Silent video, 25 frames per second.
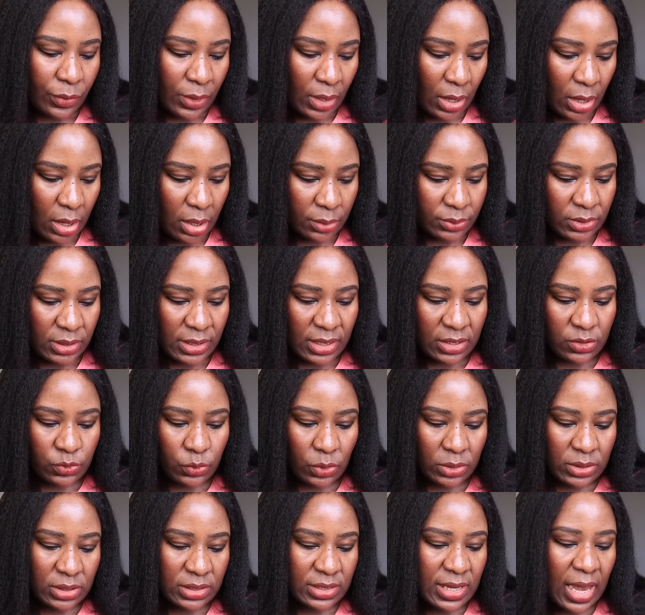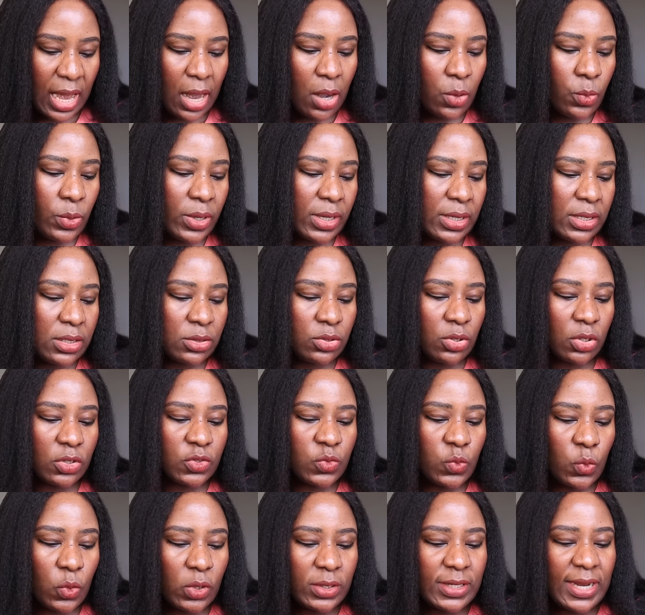The next one is, how quickly
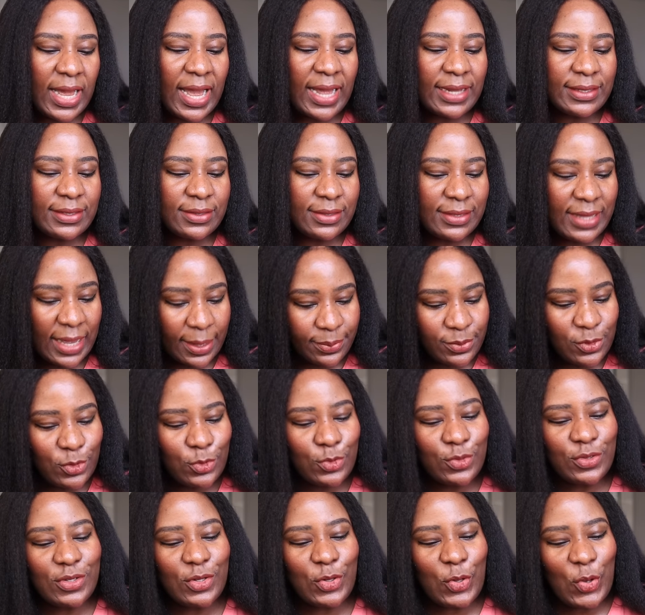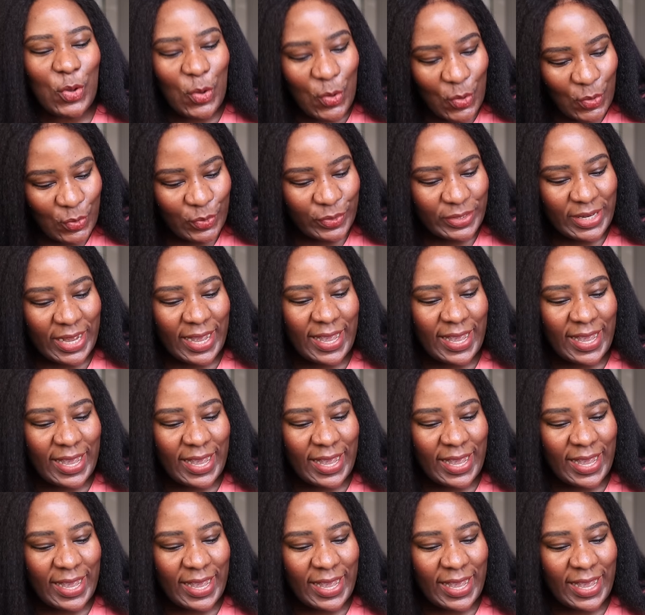does one adapt to the cold?